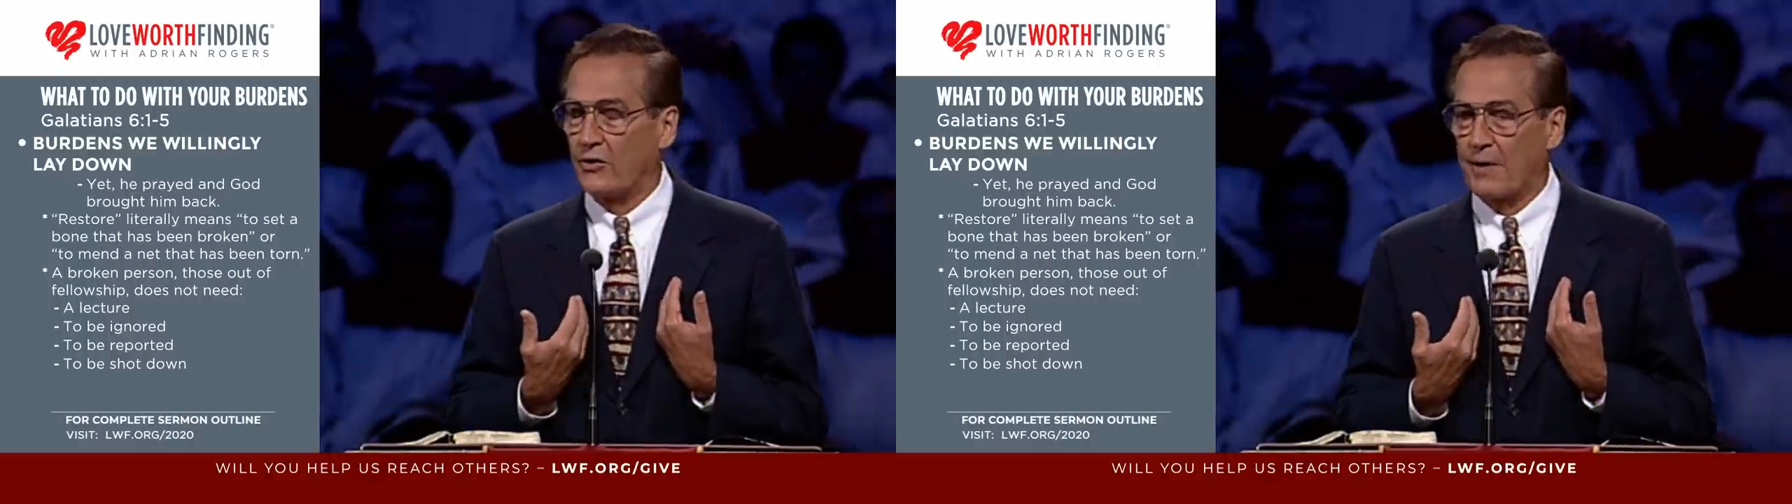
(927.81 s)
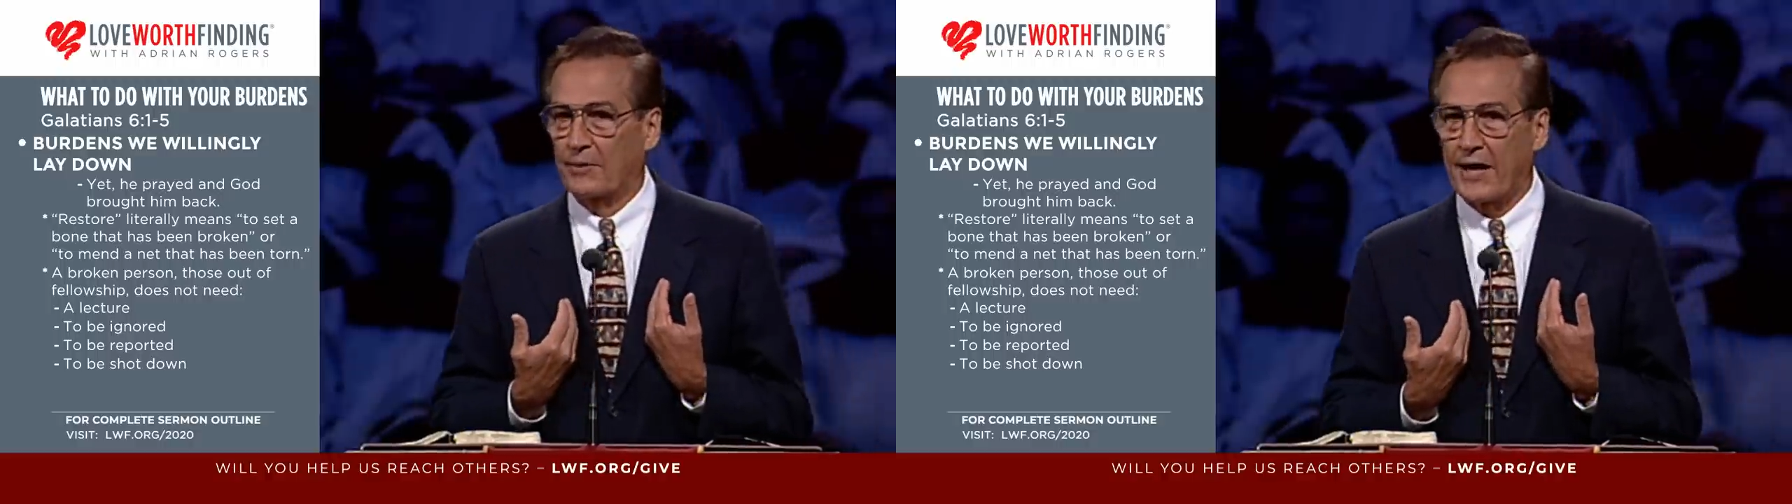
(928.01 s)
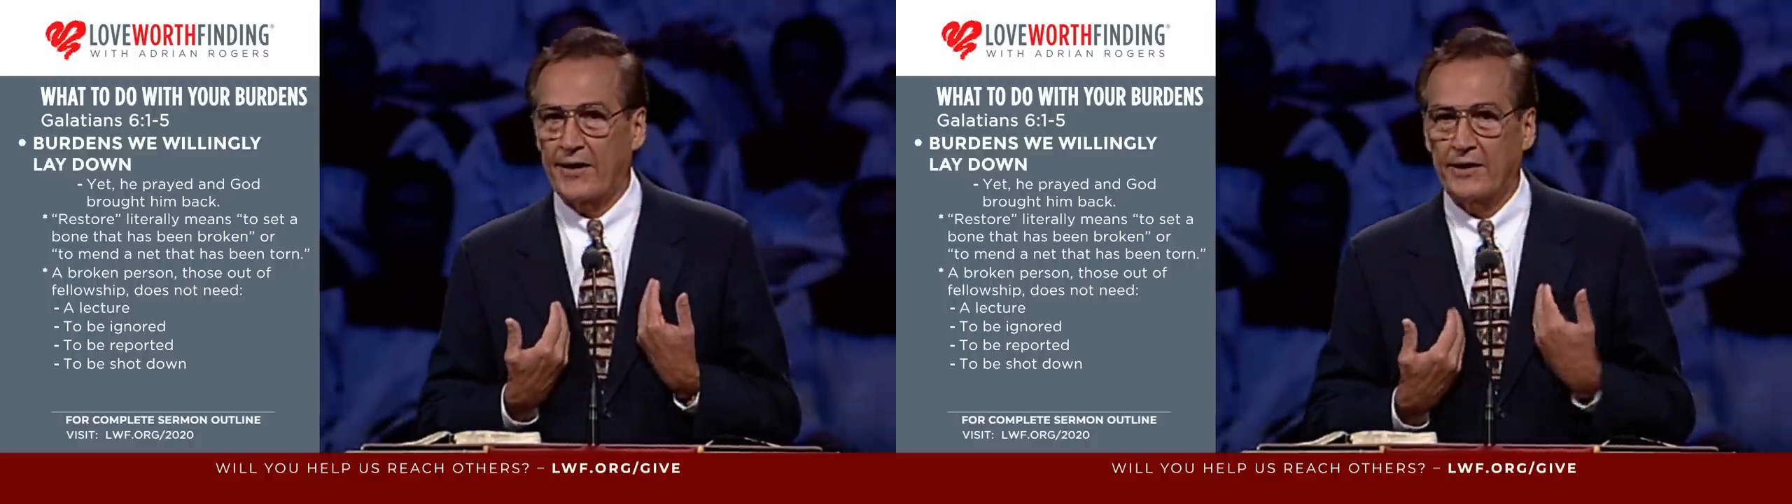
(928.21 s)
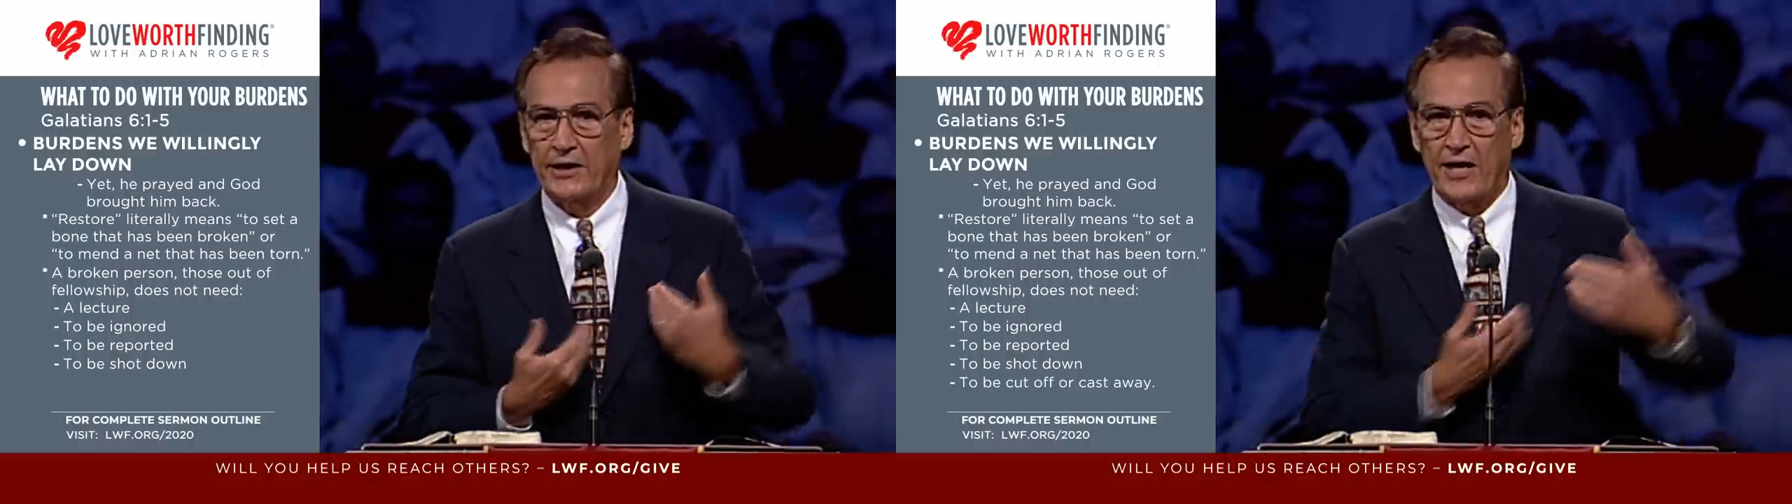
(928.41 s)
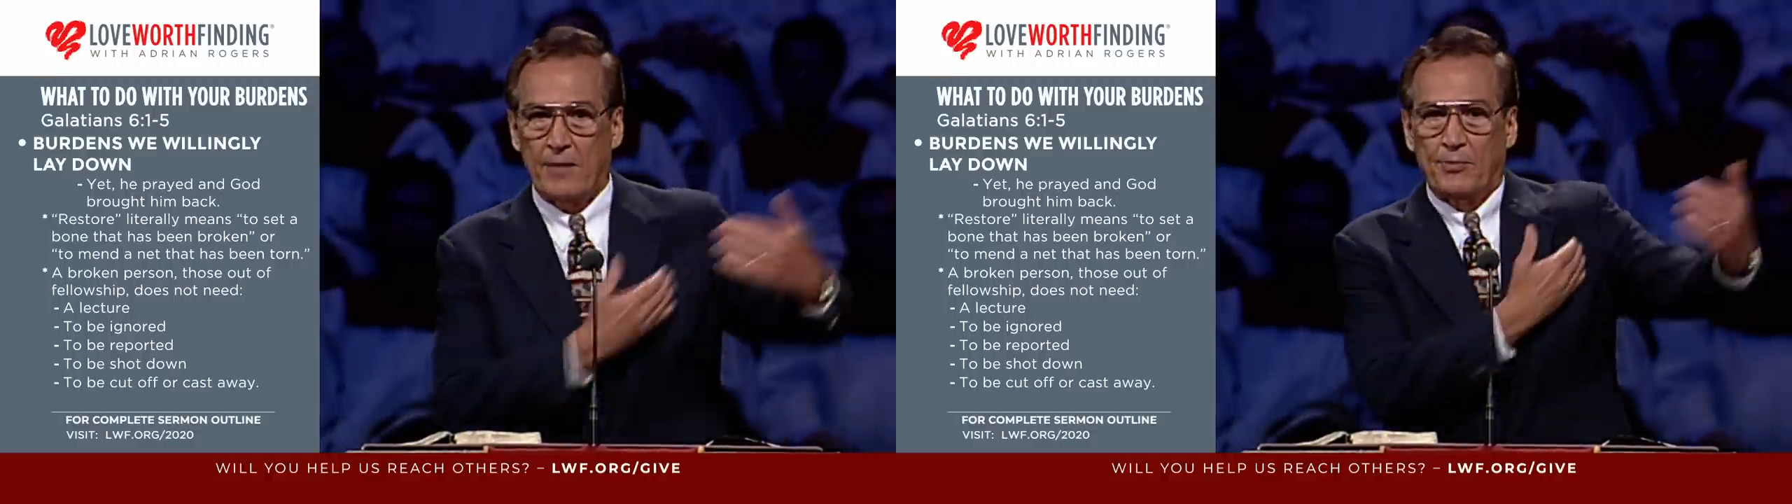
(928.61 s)
I'm glad they
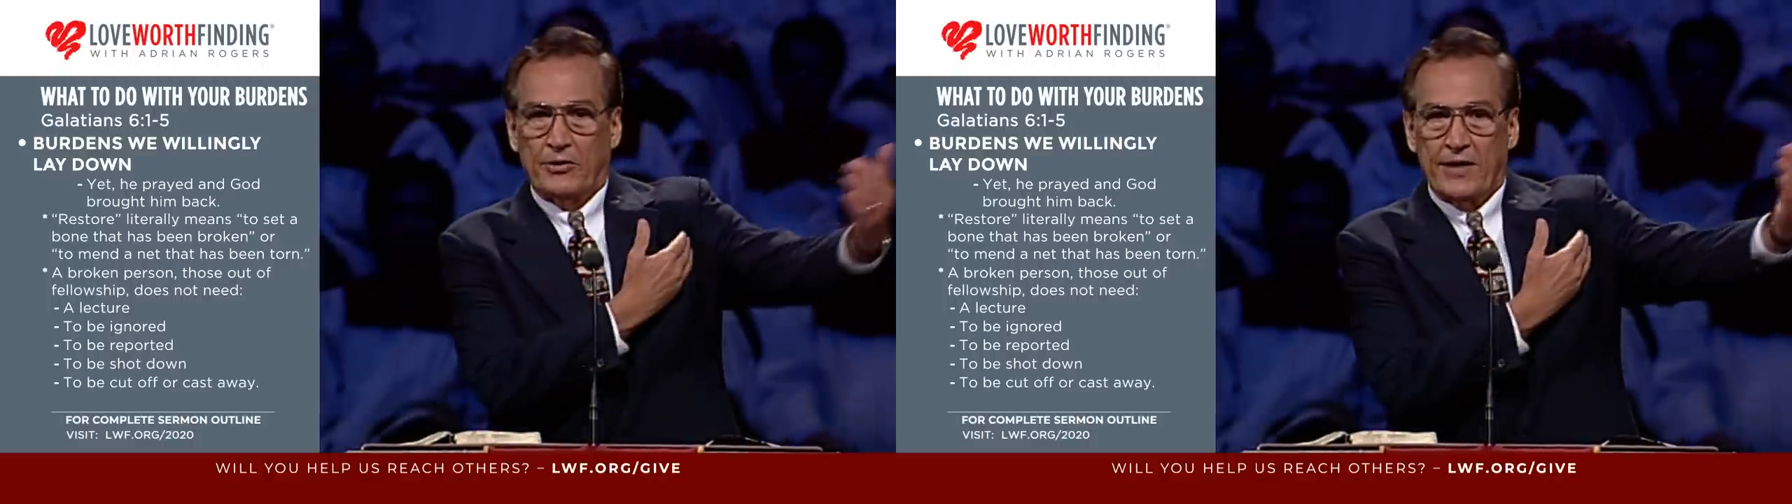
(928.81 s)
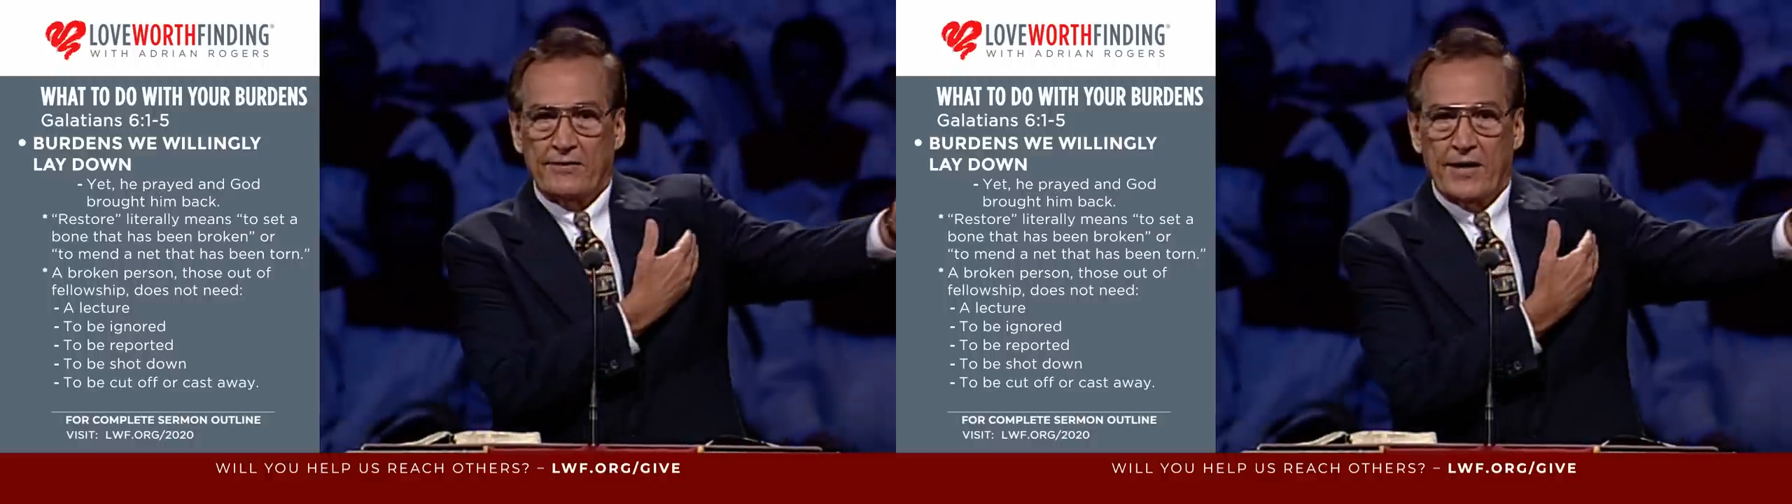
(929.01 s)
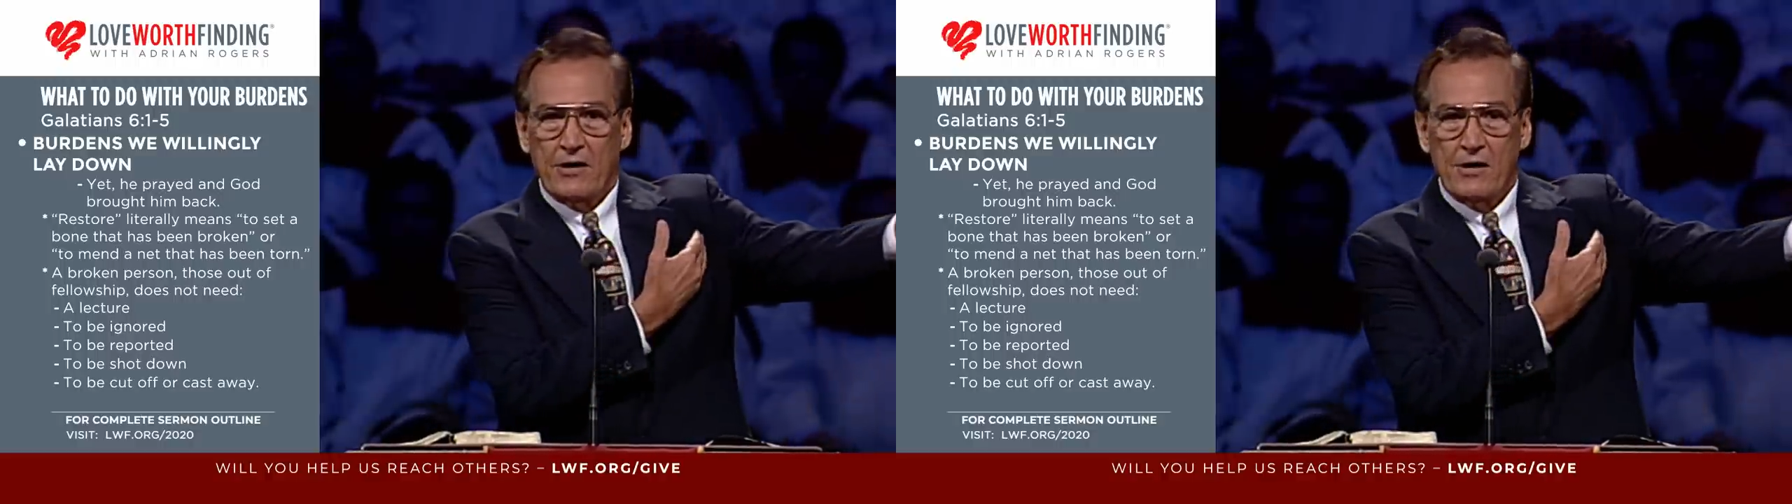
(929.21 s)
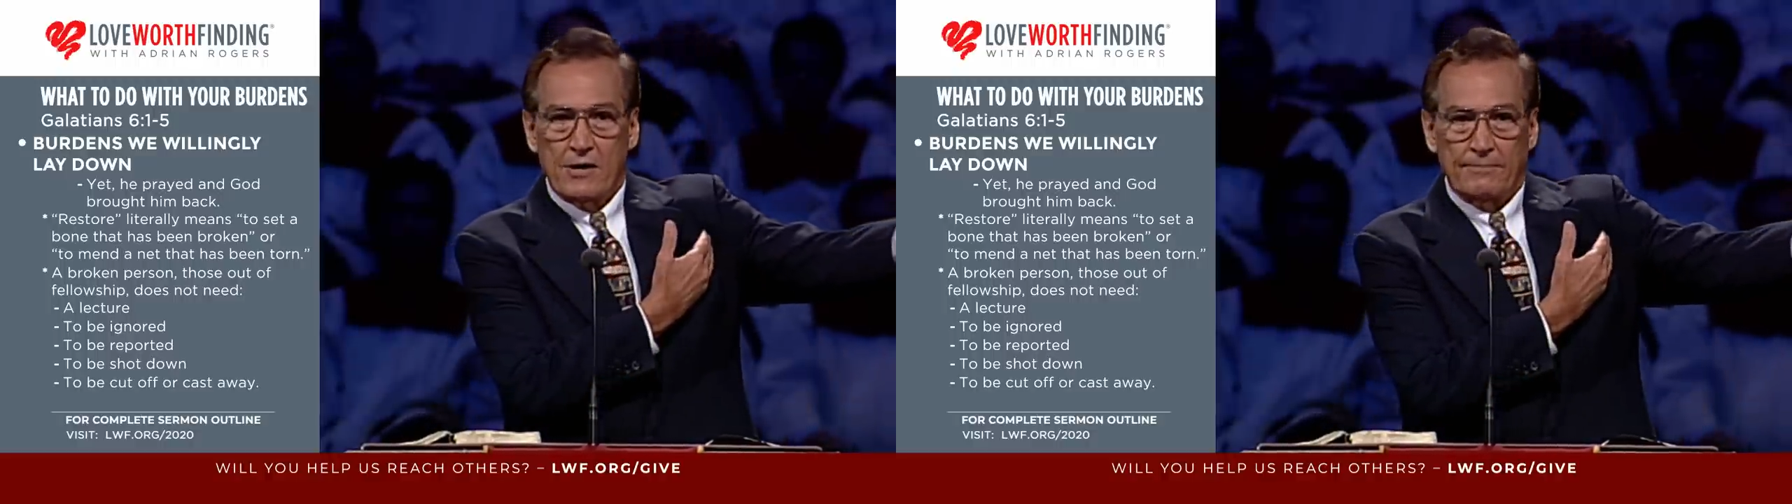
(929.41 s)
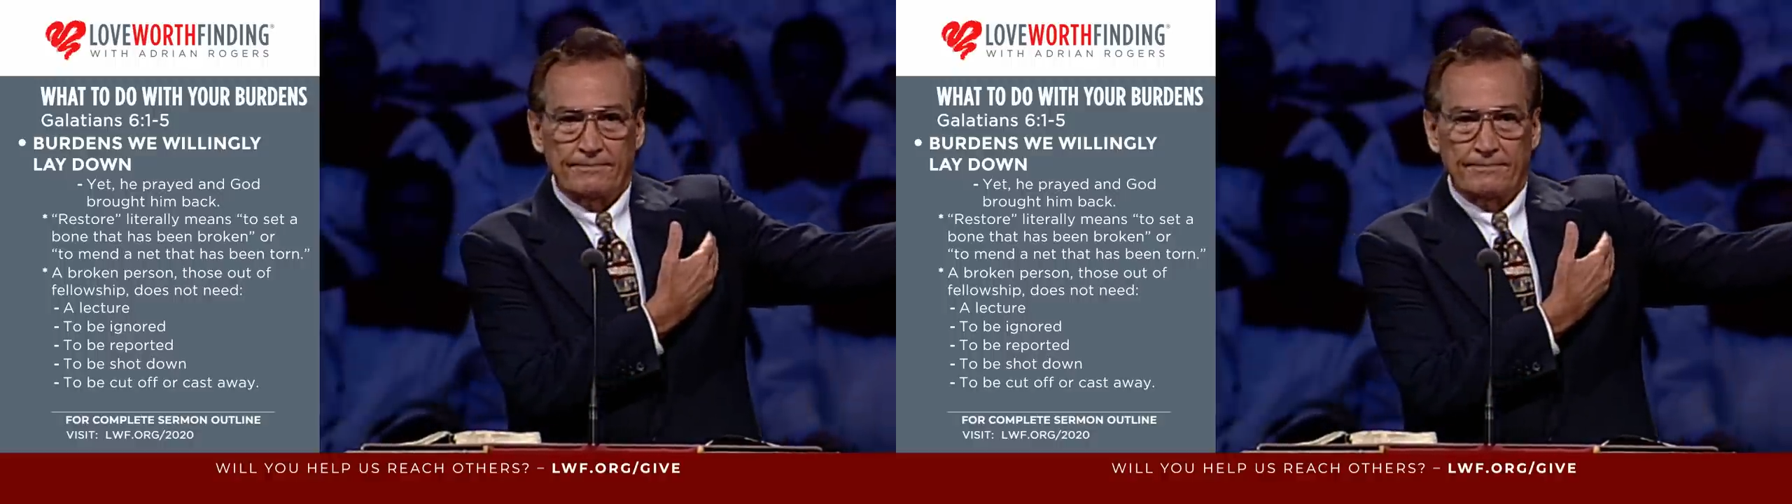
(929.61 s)
didn't amputate that arm